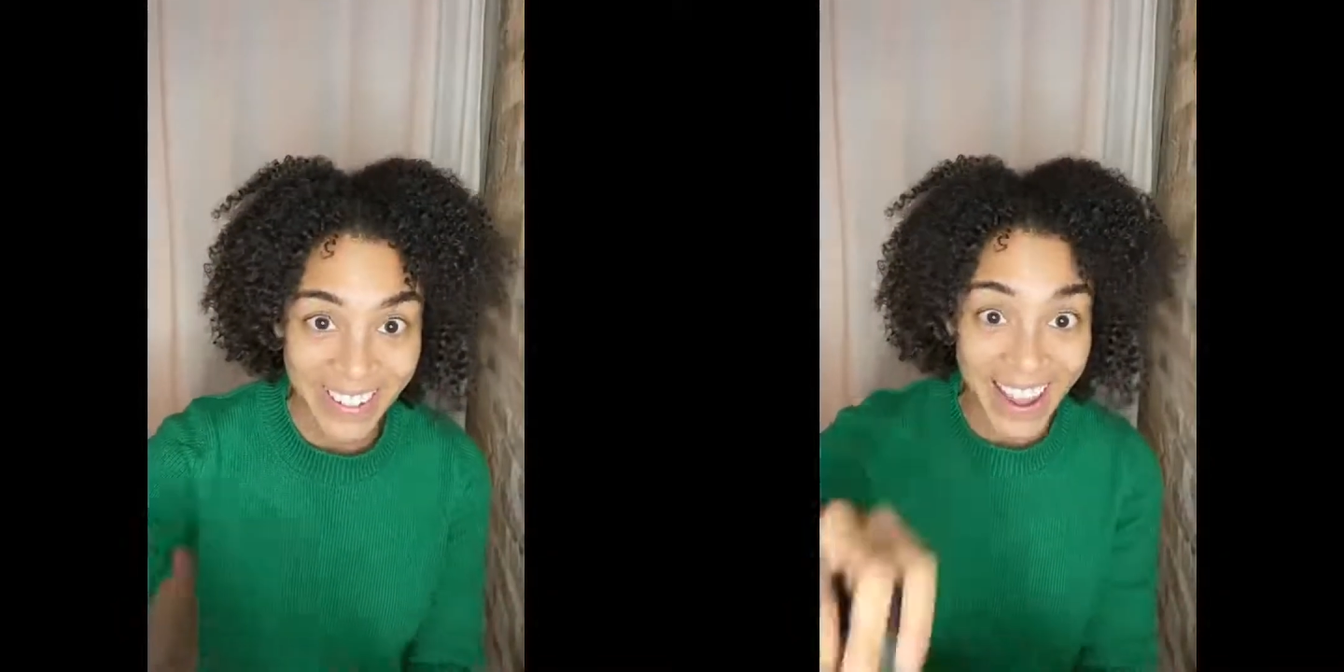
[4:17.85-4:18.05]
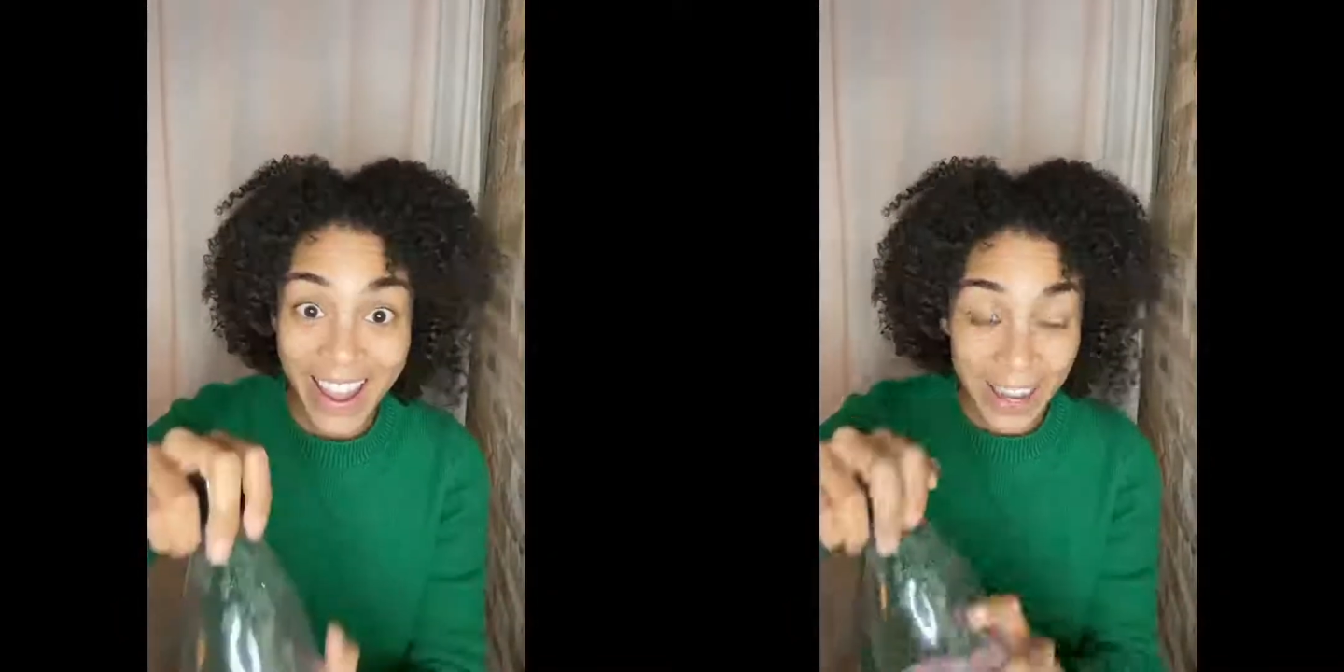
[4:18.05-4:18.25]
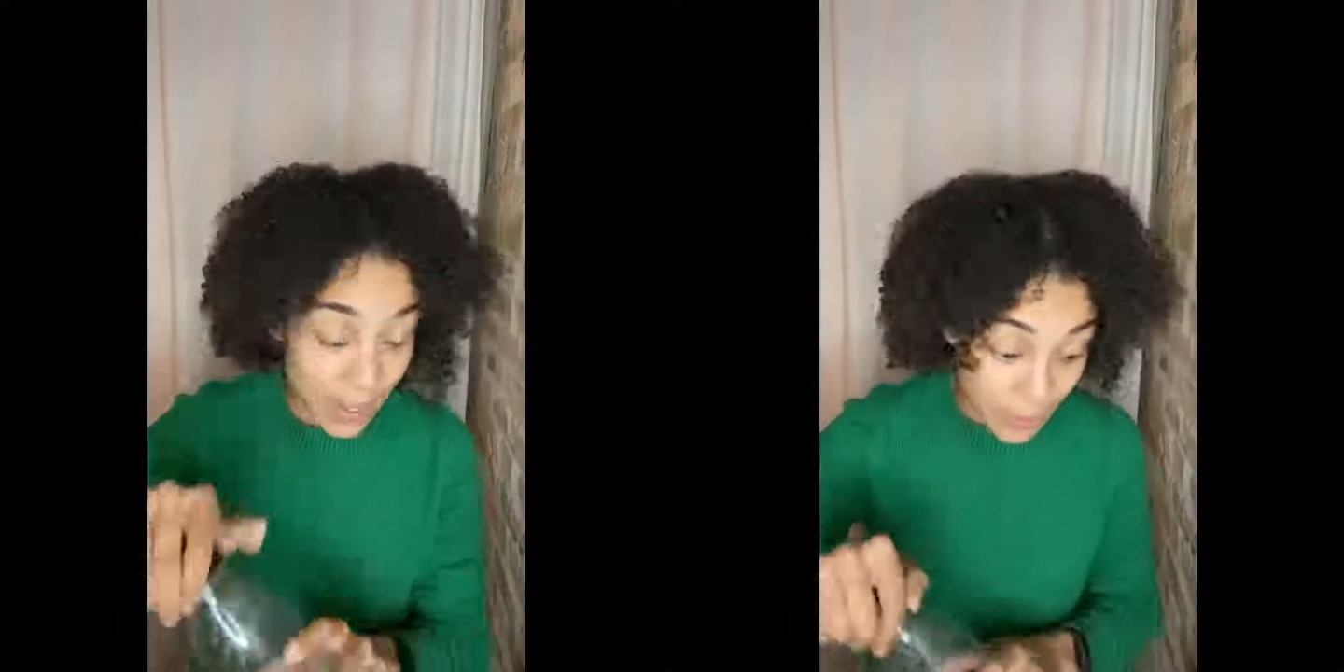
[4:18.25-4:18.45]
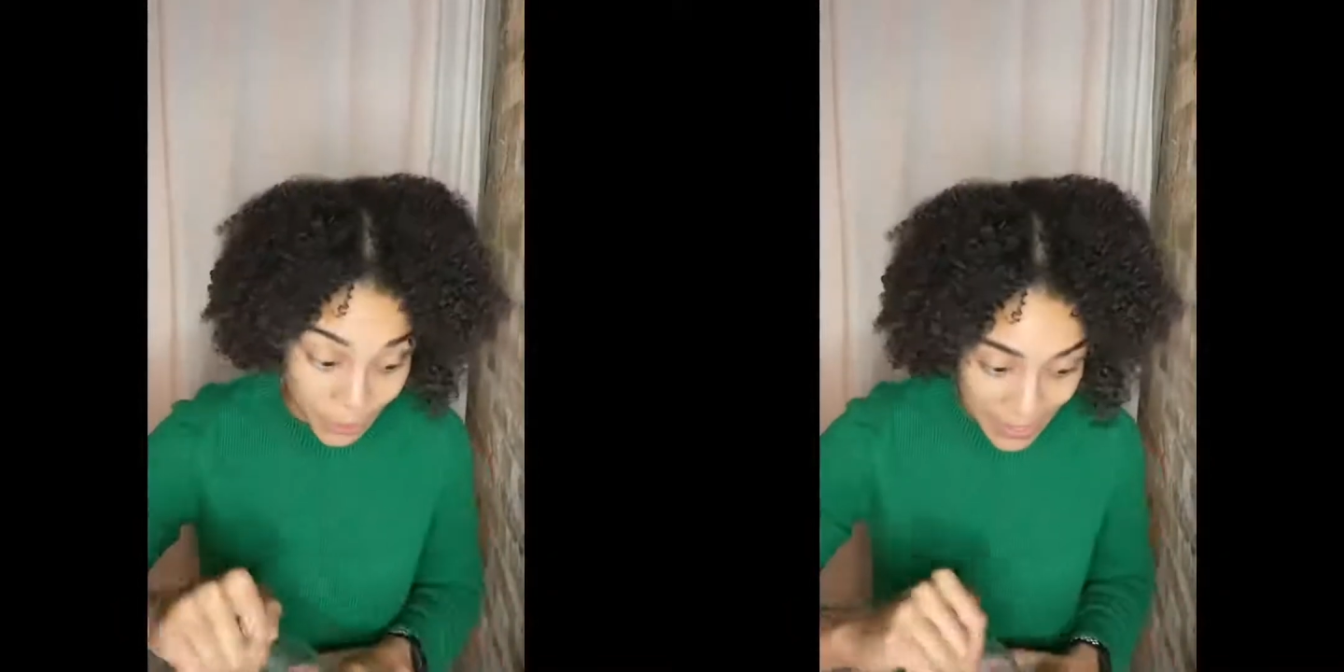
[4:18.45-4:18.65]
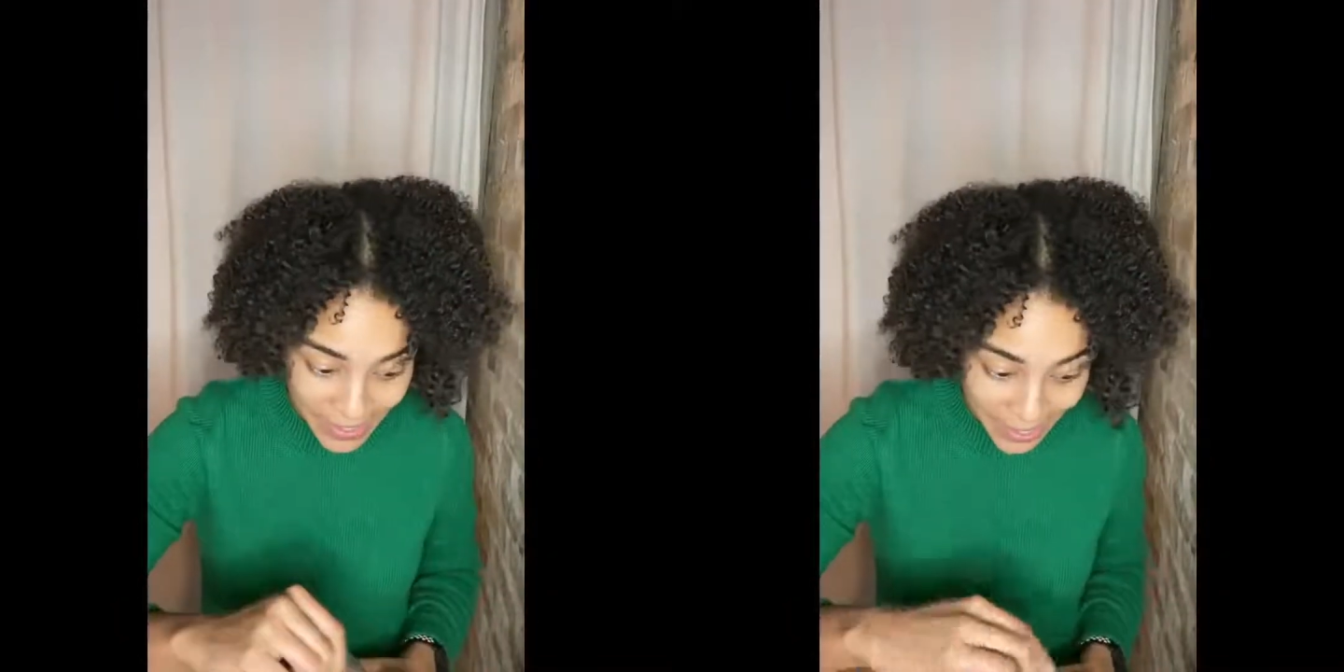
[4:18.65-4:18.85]
And the
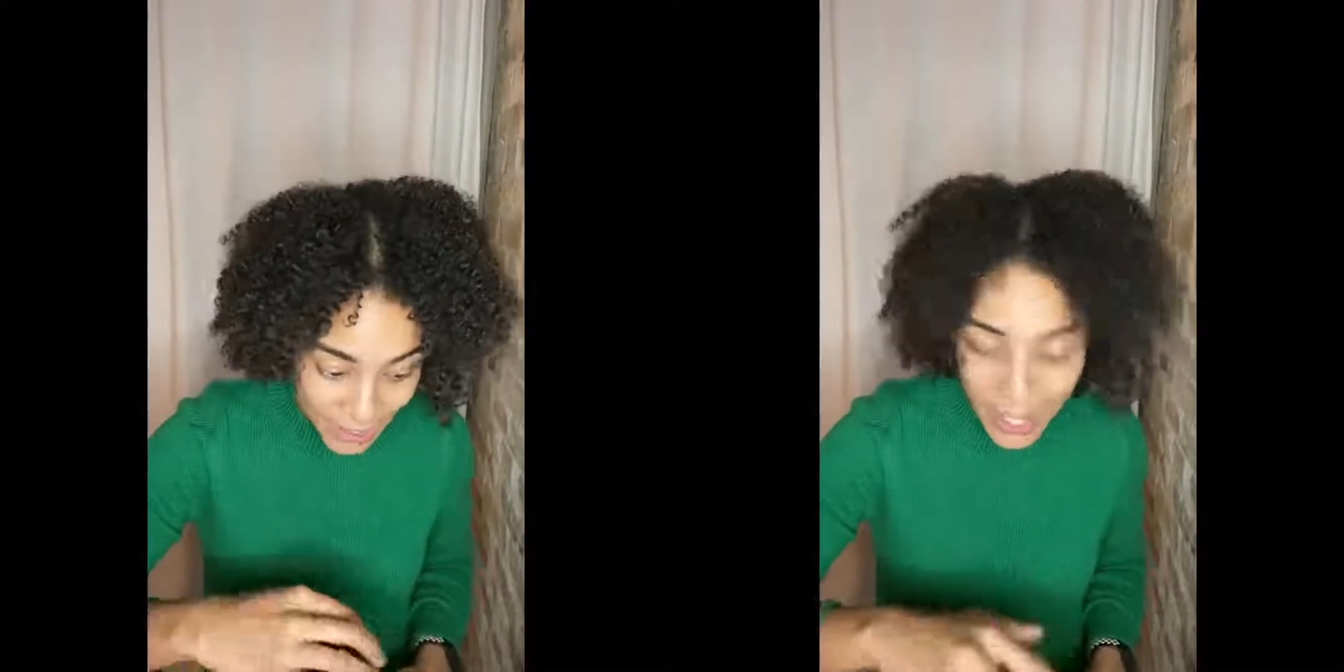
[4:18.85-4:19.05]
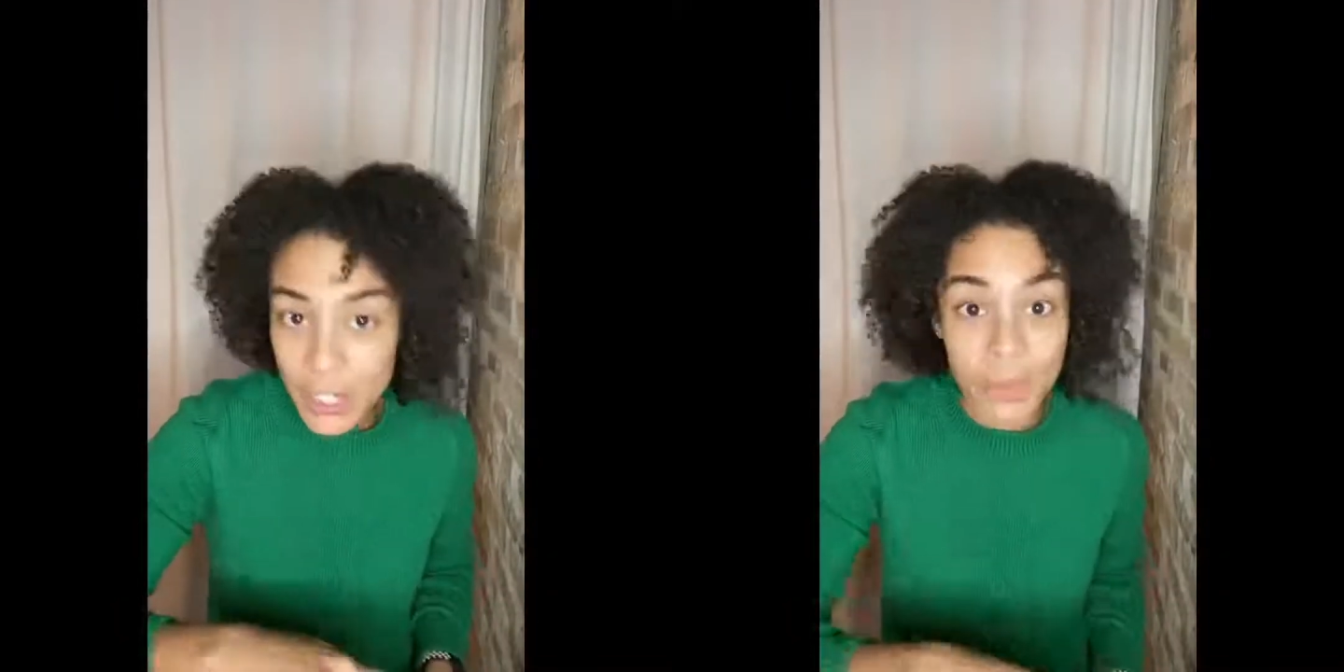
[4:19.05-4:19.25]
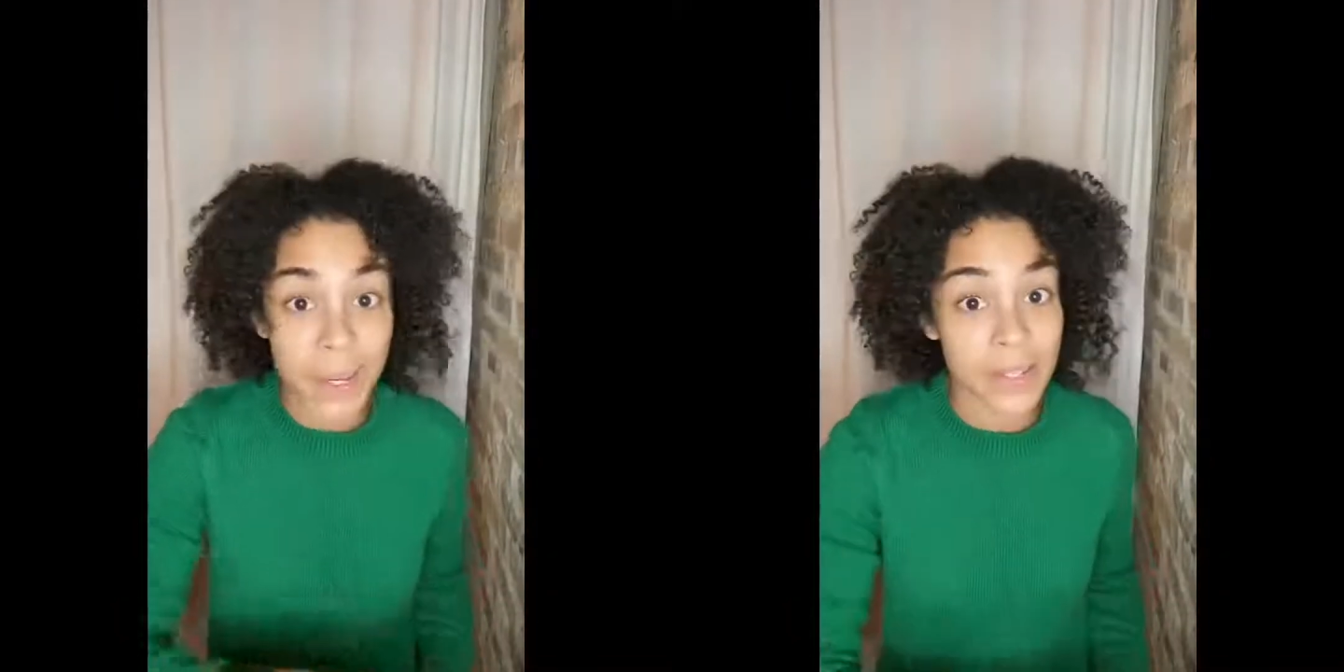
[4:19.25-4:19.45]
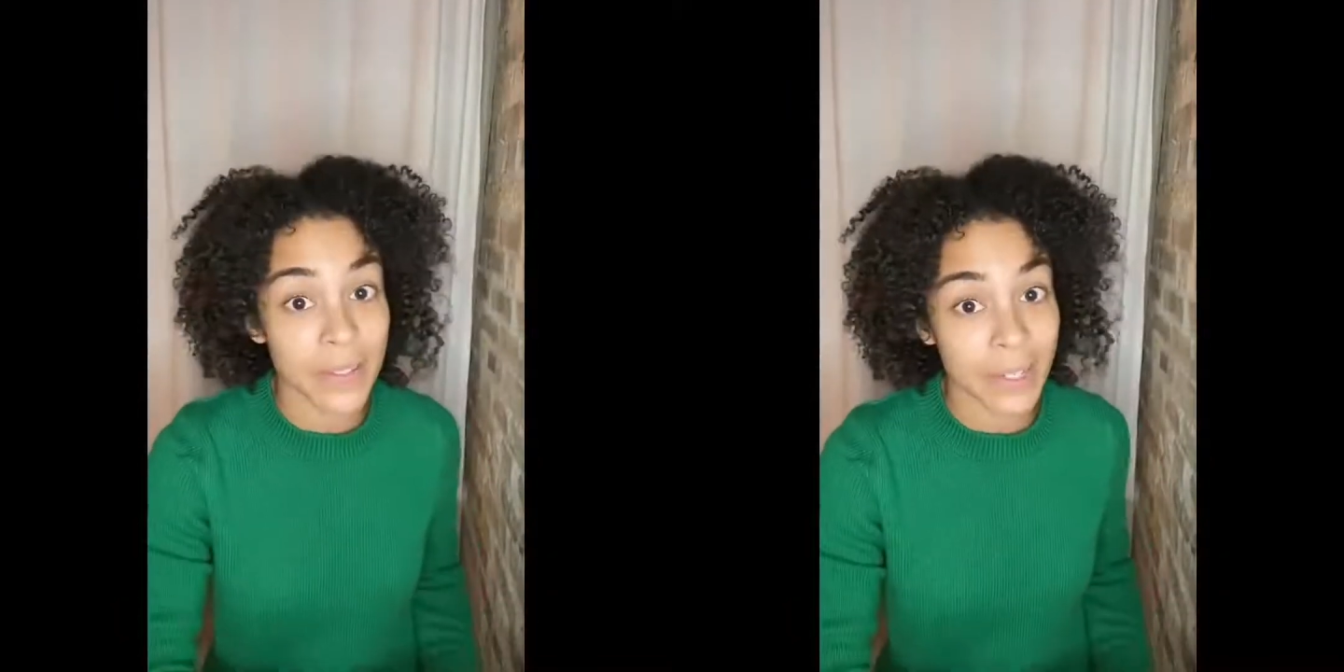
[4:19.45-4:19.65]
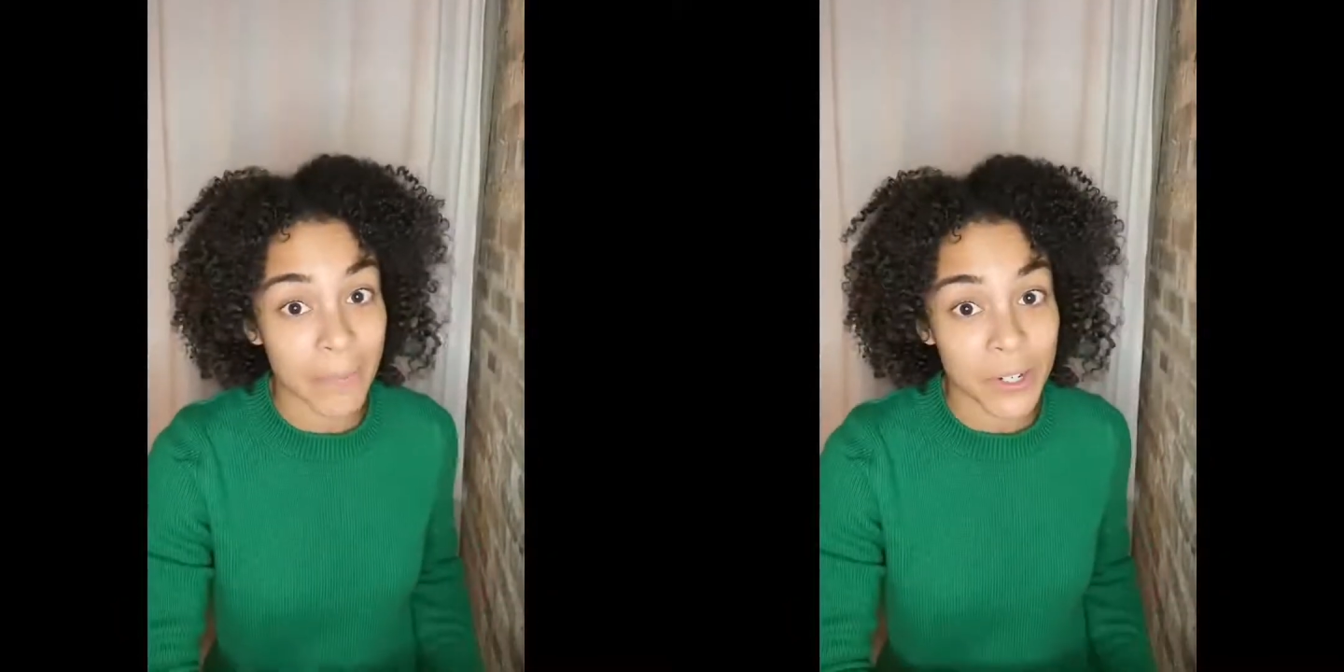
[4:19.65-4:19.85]
reason that changes is because of
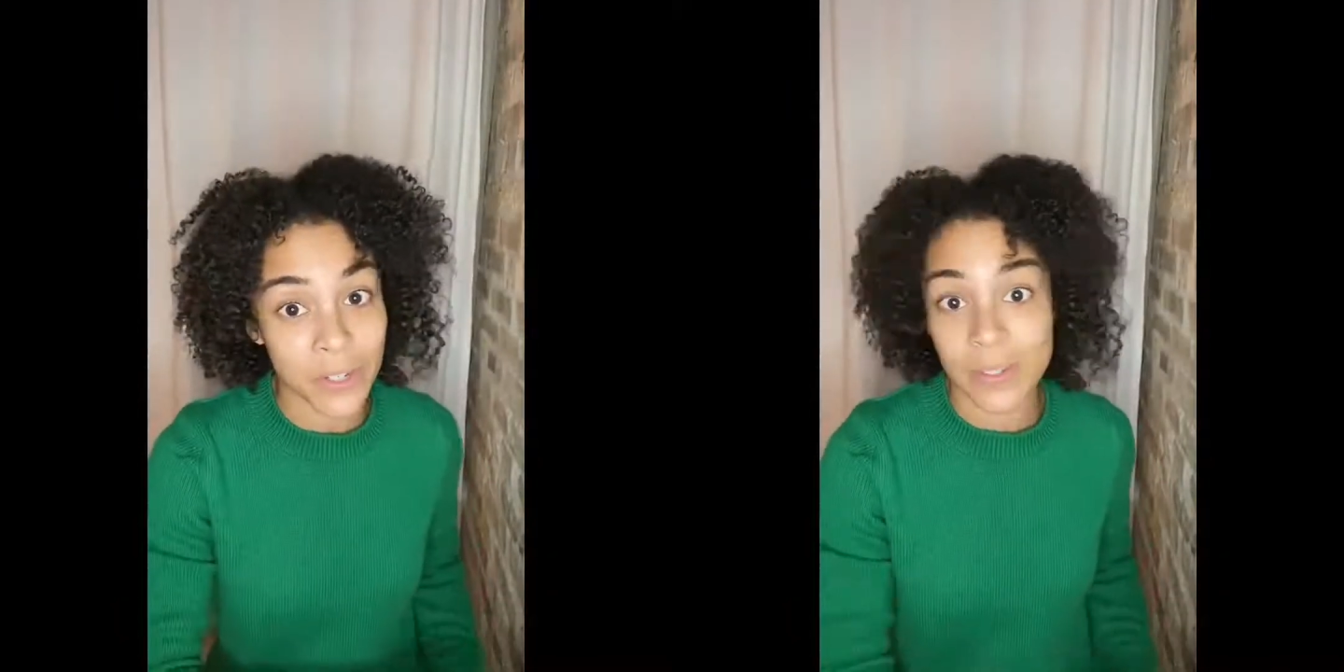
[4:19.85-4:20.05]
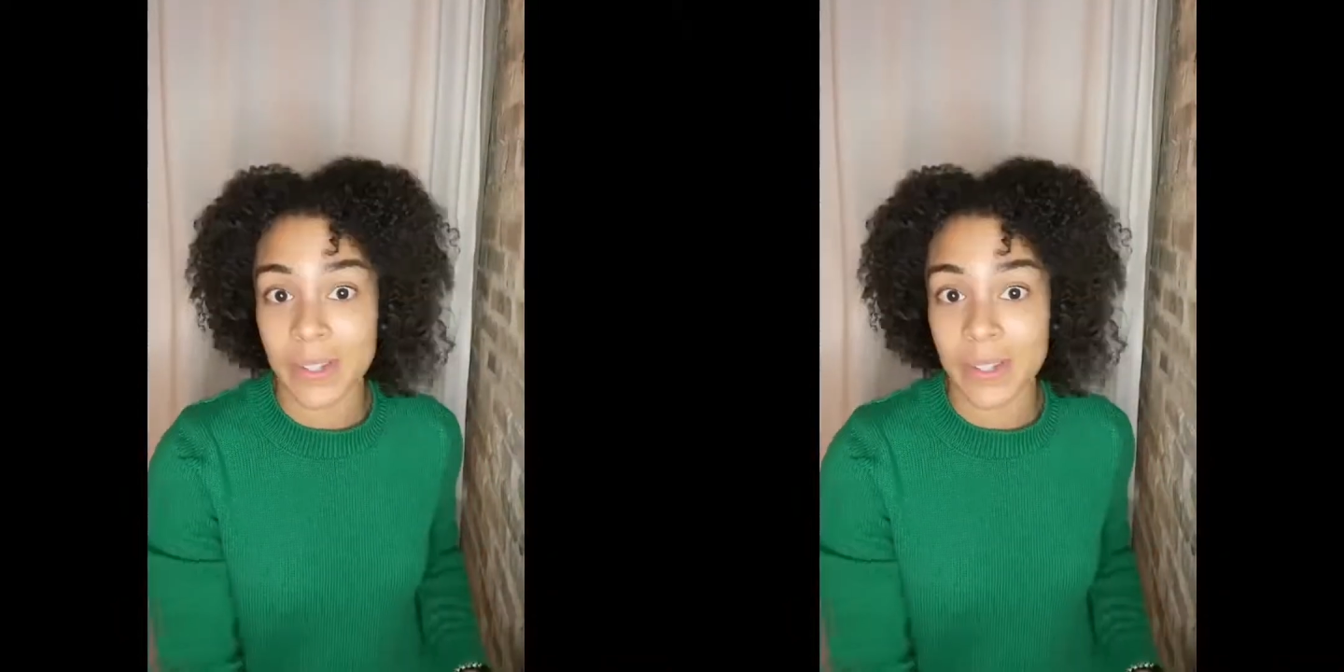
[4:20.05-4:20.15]
the lemon juice.